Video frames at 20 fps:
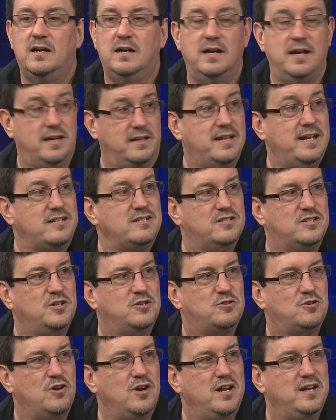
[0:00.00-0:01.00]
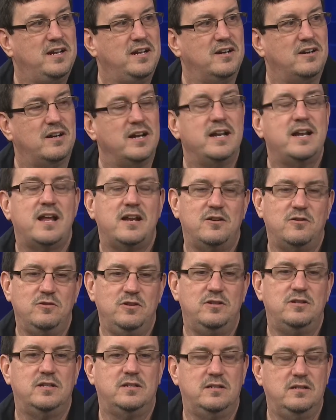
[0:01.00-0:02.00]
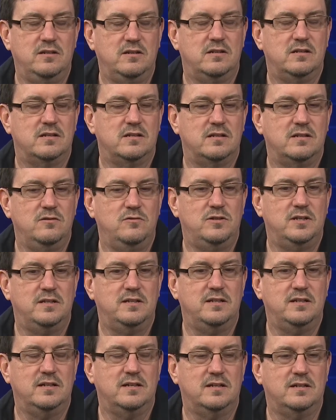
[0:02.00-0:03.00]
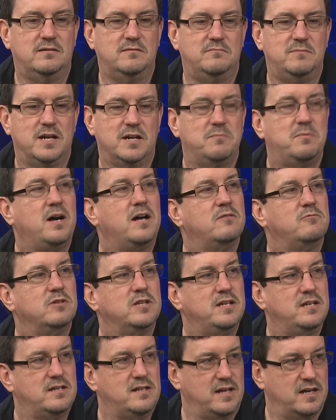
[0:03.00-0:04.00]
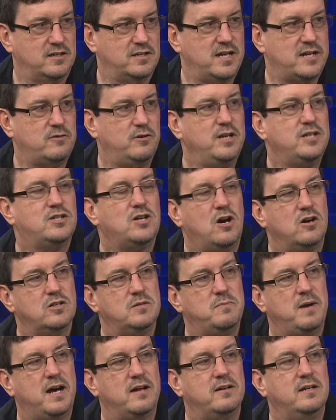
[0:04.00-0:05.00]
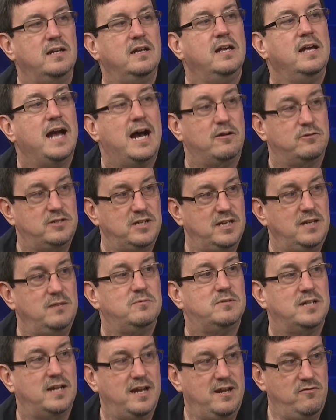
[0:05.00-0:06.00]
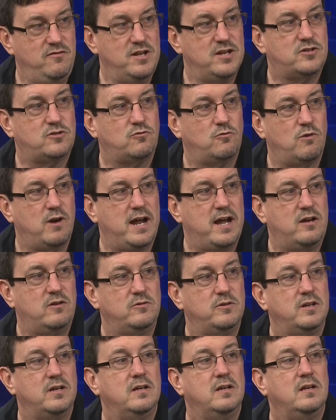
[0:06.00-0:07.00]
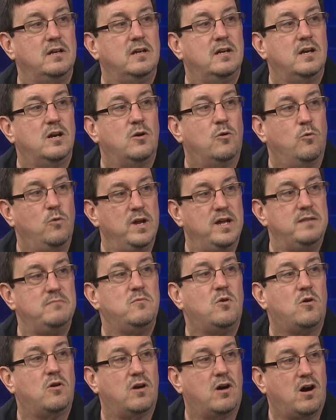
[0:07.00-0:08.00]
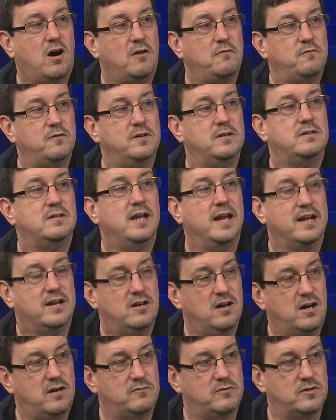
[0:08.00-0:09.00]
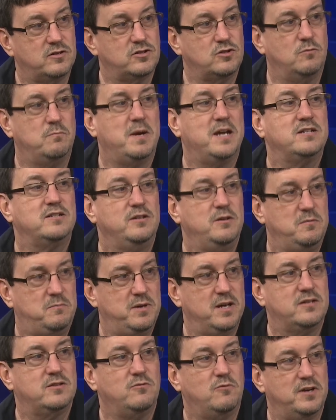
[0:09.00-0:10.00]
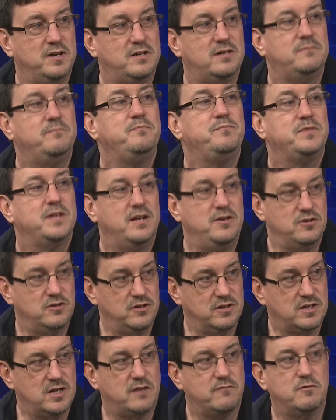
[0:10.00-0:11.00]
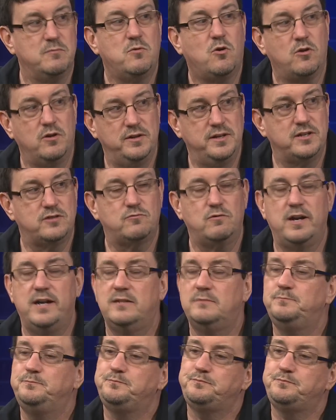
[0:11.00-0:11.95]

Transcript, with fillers: And that's Detroit here. And I know you did you, you did the uh, Megapod with Gill Alexander. He talked about how teams in this round win more often and cover. So mm-hmm. basically, you pick the winner, and you're right. going to cover more in this round.